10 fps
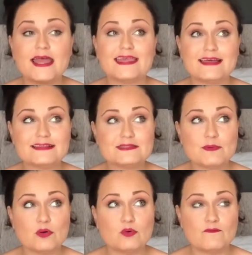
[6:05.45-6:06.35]
He then
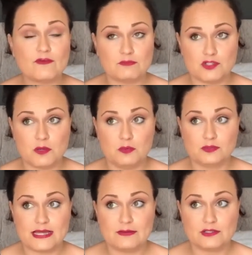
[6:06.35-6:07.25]
spilt Vimto all
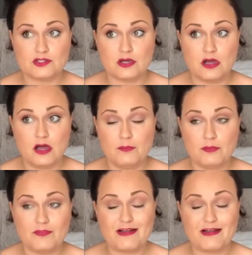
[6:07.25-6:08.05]
down his top.